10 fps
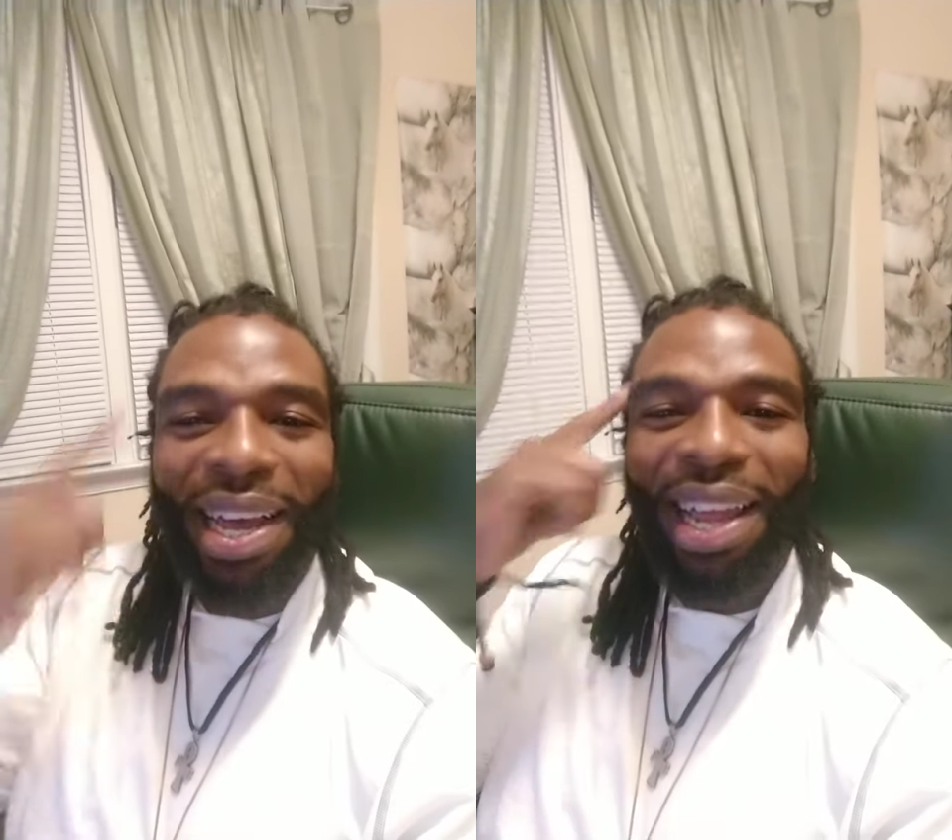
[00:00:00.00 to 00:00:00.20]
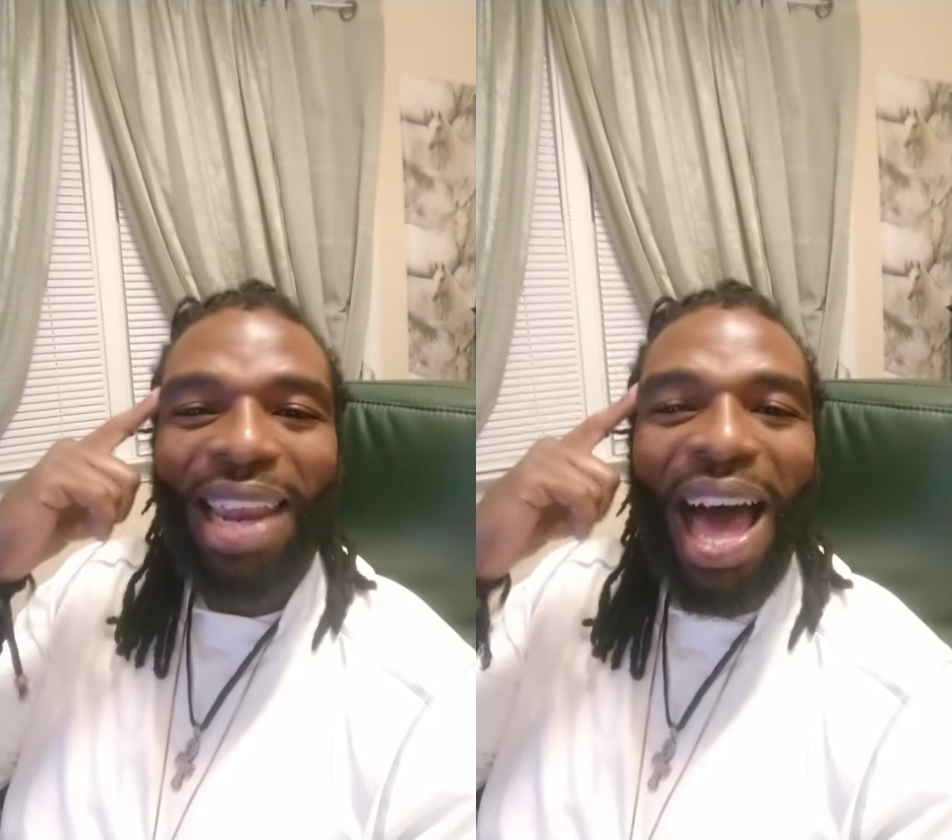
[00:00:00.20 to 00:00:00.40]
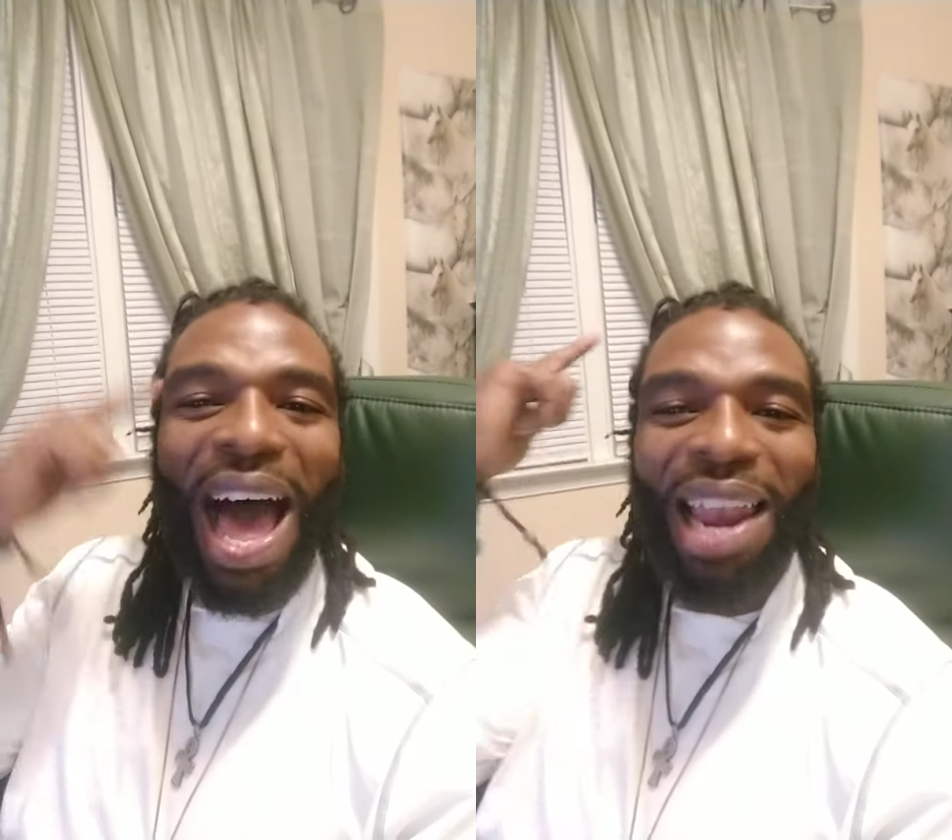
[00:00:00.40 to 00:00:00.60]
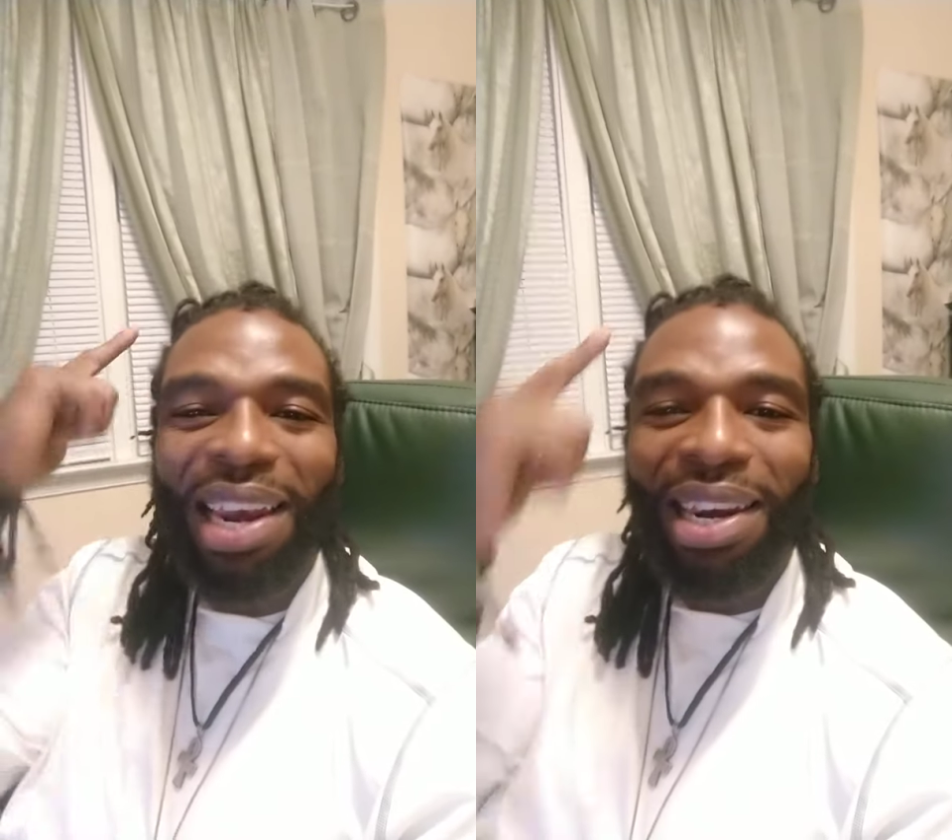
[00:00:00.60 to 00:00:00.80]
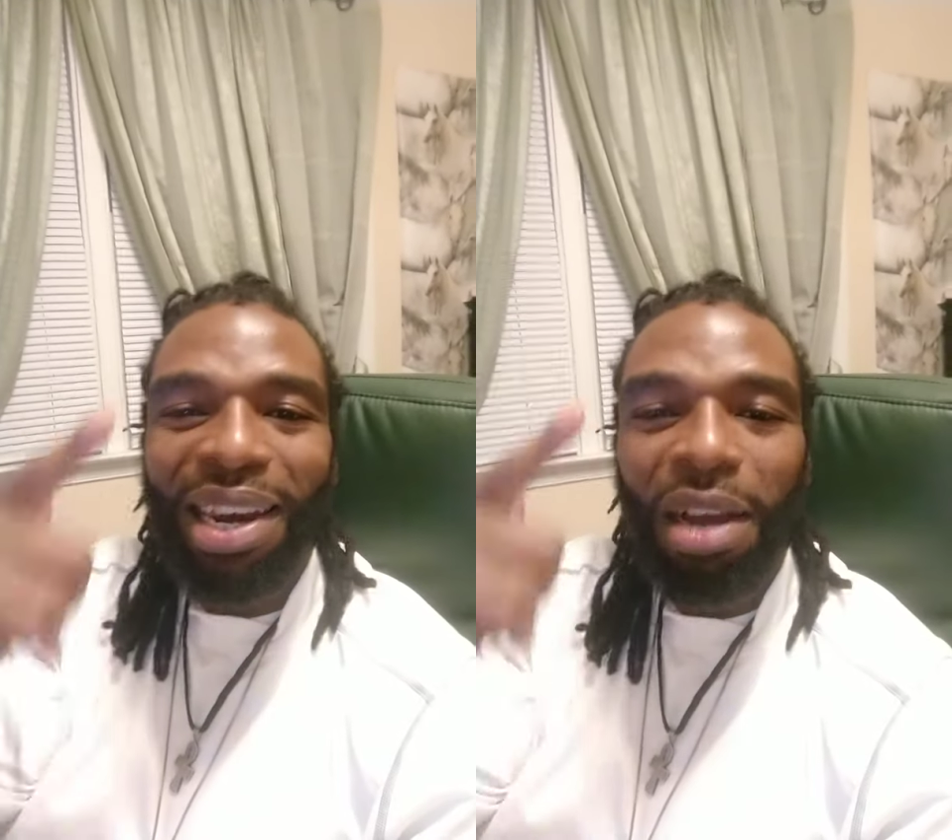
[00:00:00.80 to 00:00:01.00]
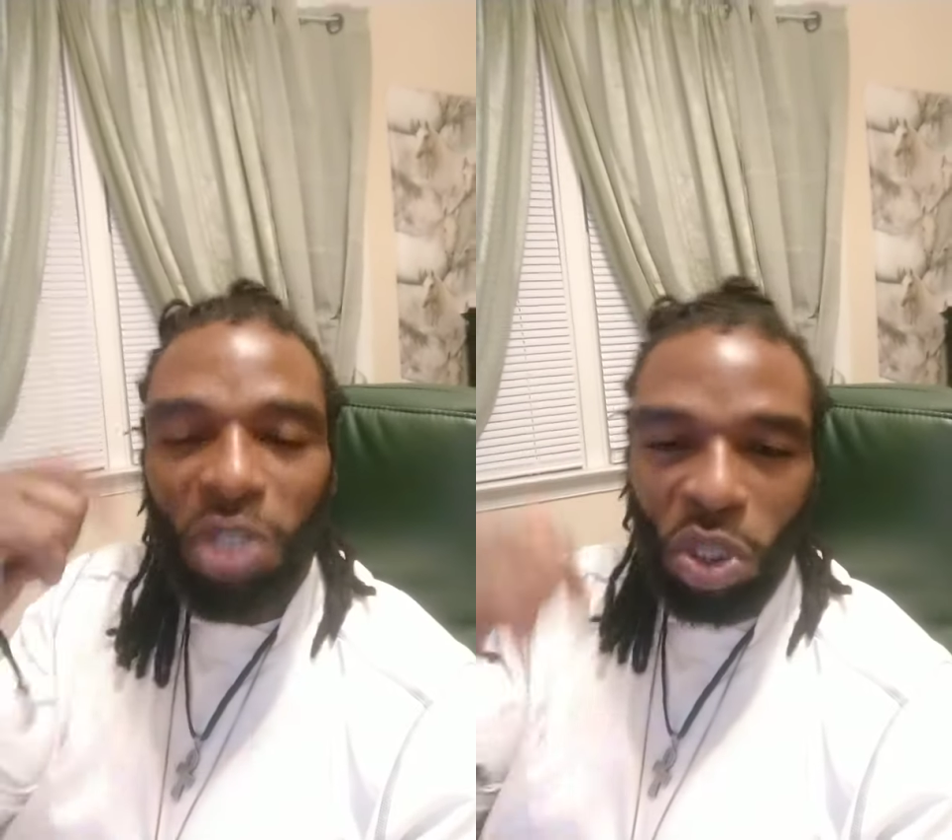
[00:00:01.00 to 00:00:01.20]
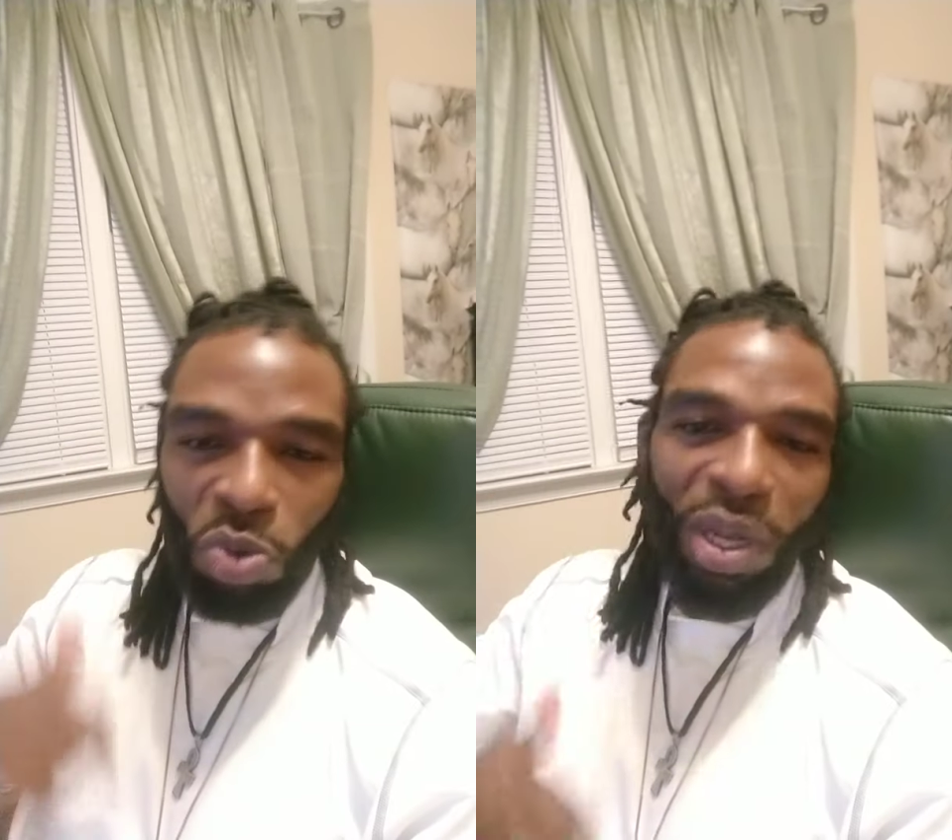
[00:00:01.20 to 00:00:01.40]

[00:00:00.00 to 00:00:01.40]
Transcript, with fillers: Kala loves you.